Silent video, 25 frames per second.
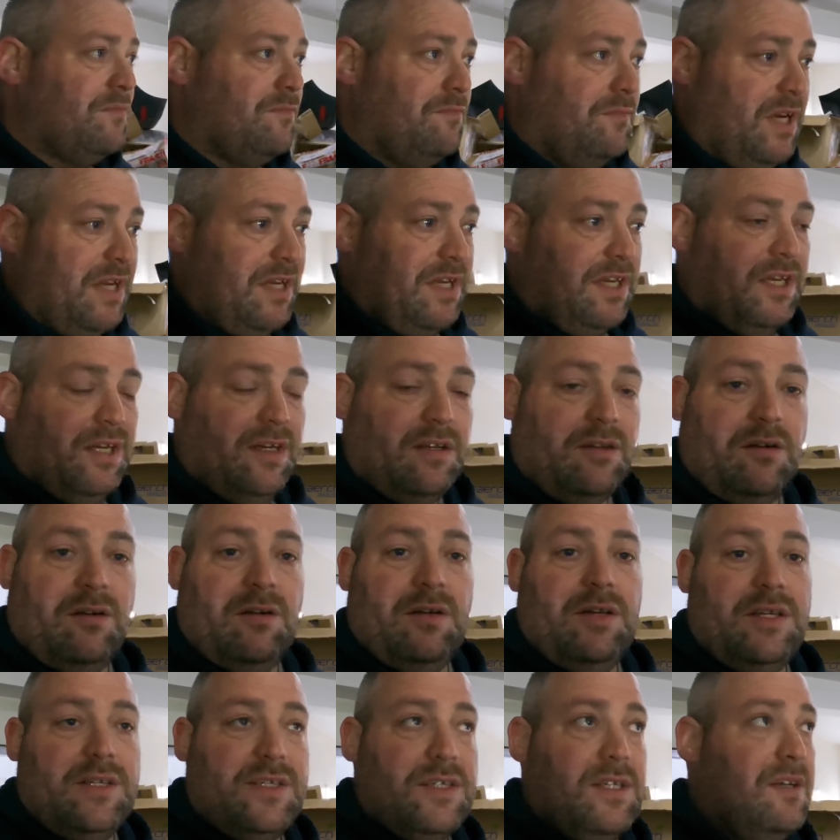Make it a
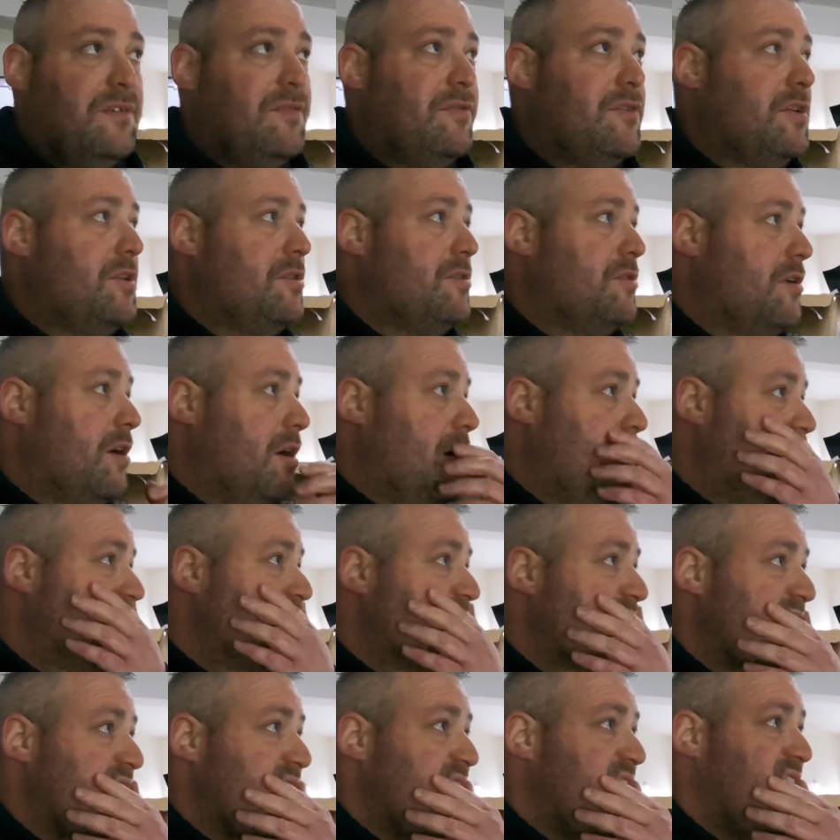lot easier for you
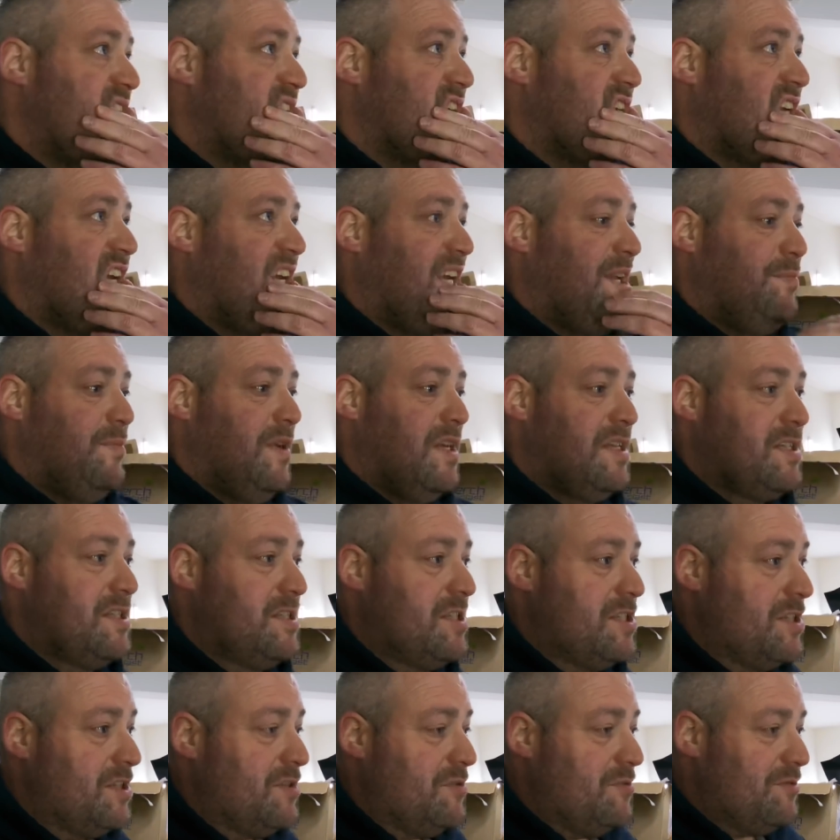guys, keep
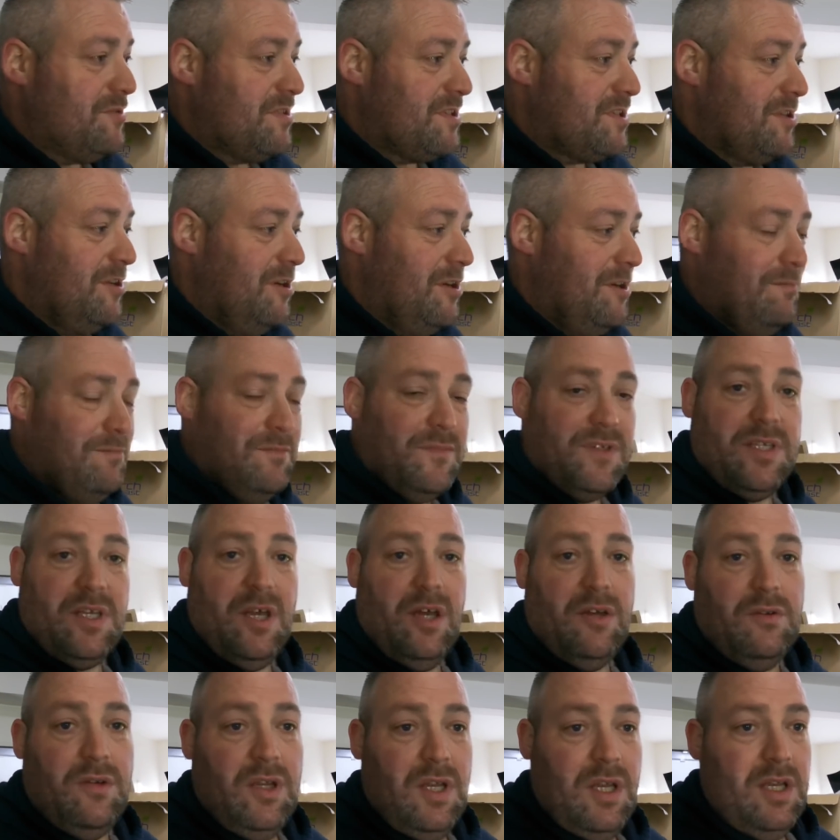messaging all the time.
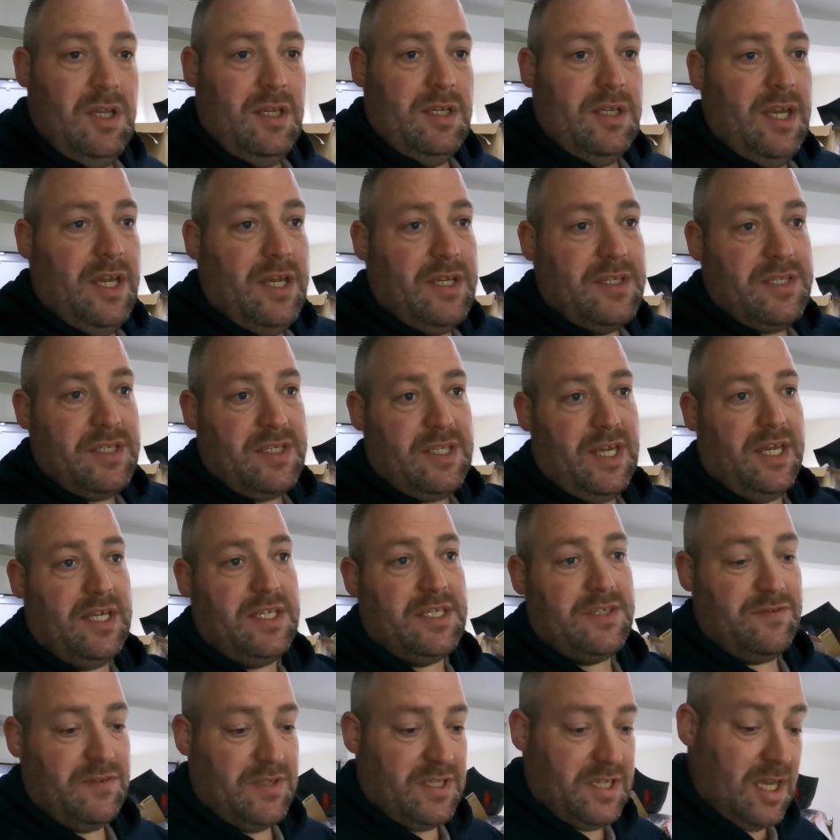So yeah,
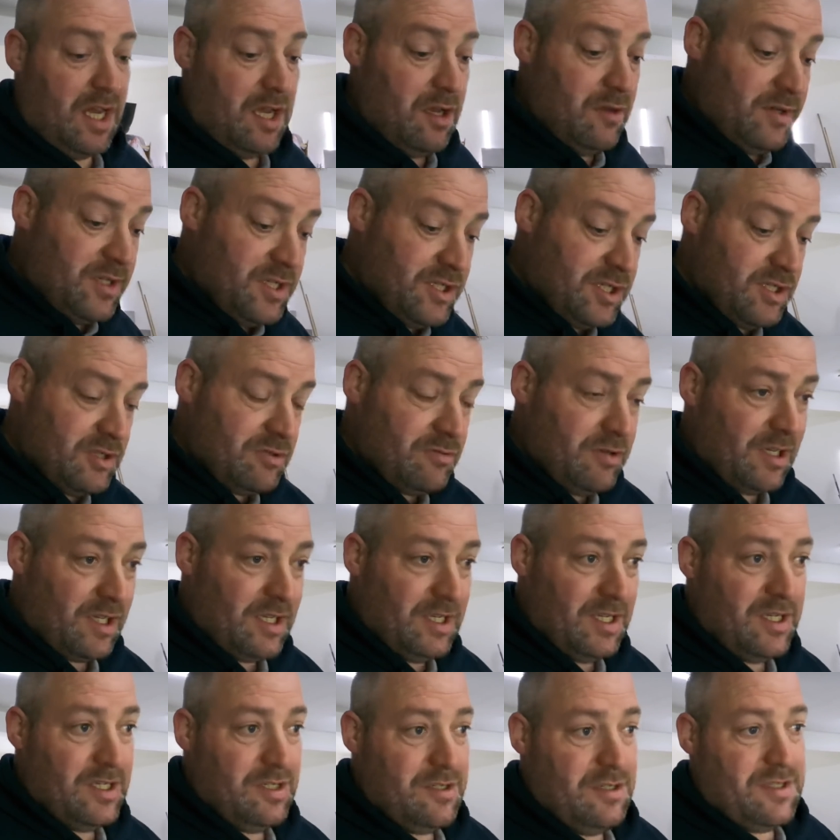today's video is
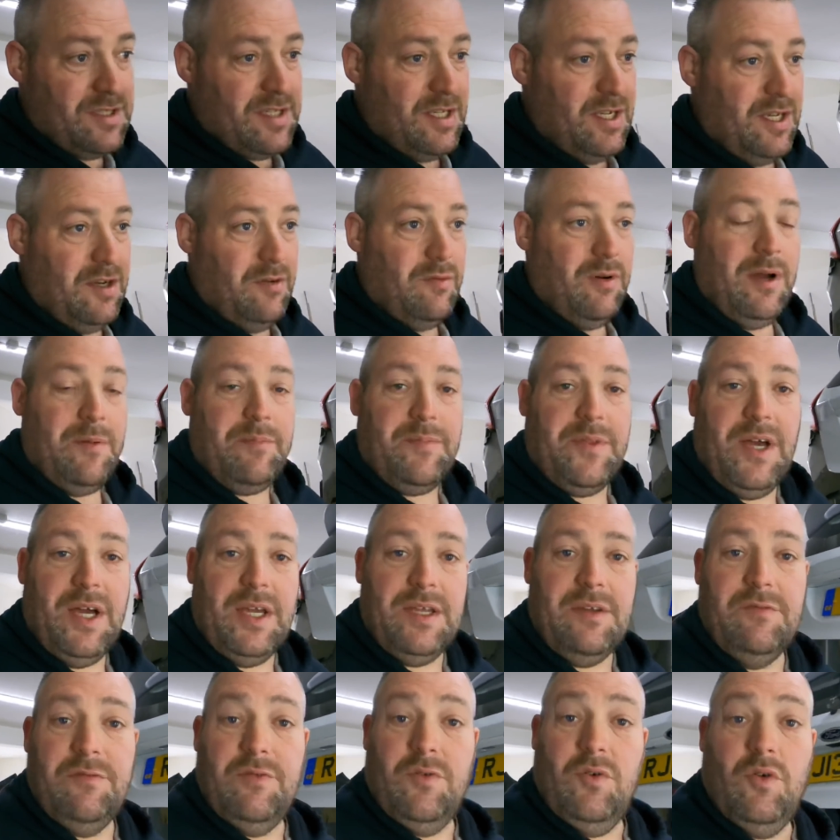strictly just a little
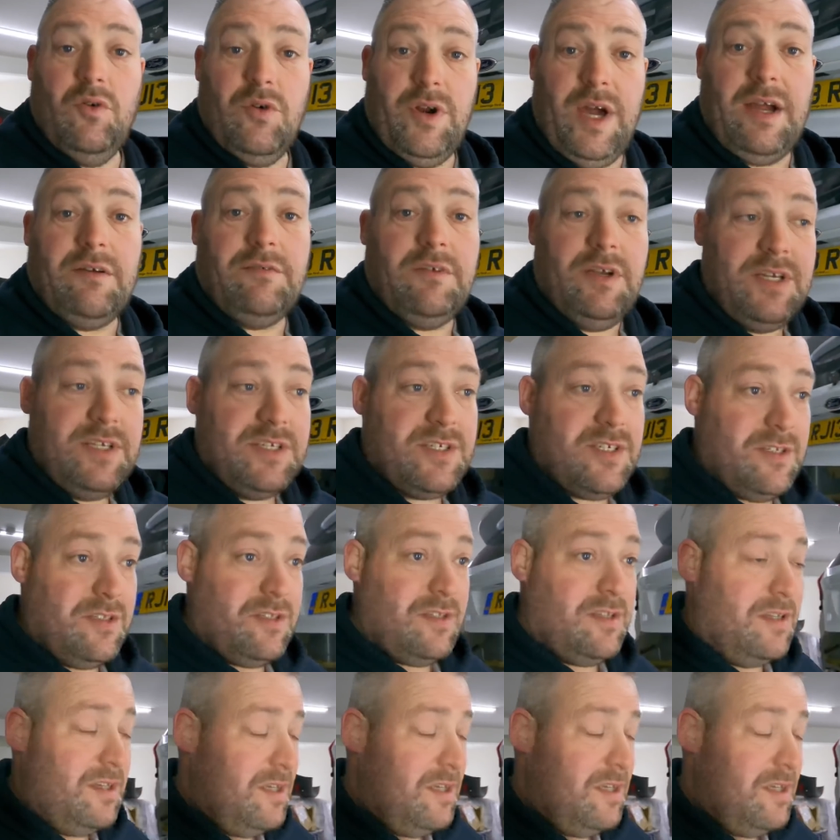update for that reason.